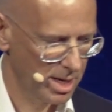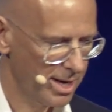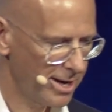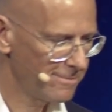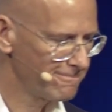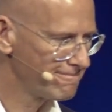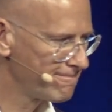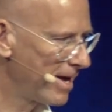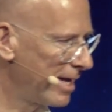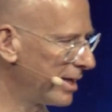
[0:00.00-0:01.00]

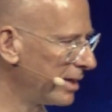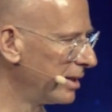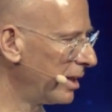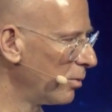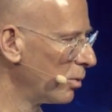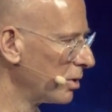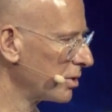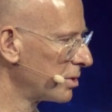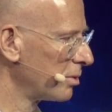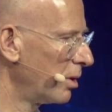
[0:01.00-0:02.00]
And the idea
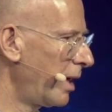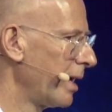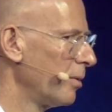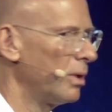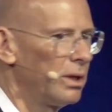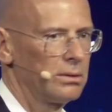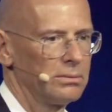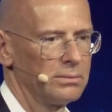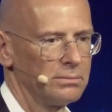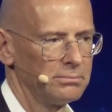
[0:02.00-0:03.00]
was, okay, well,
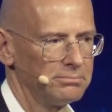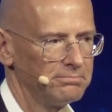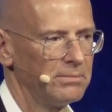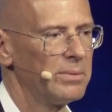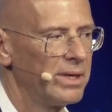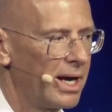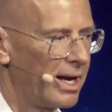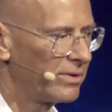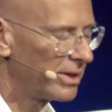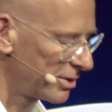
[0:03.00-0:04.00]
maybe I
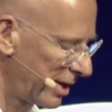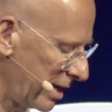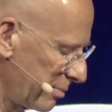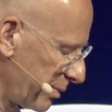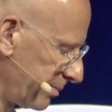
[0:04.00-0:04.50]
have an escape.